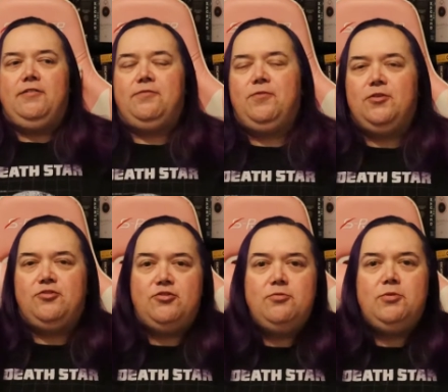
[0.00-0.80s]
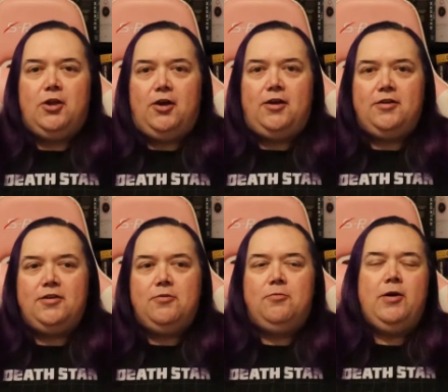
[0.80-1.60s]
for too
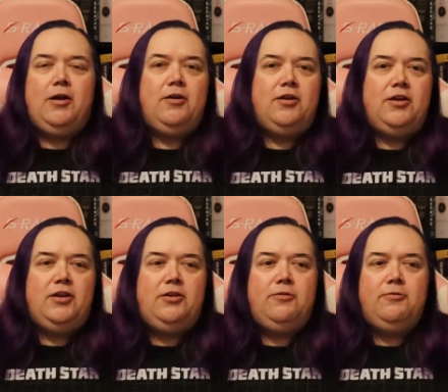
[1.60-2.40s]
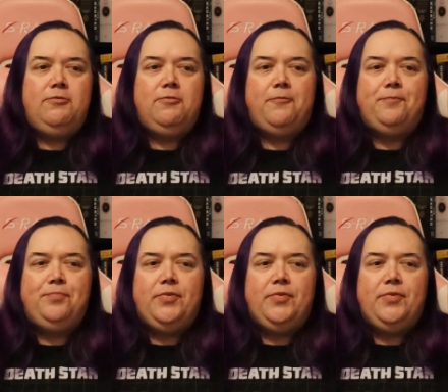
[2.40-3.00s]
long where you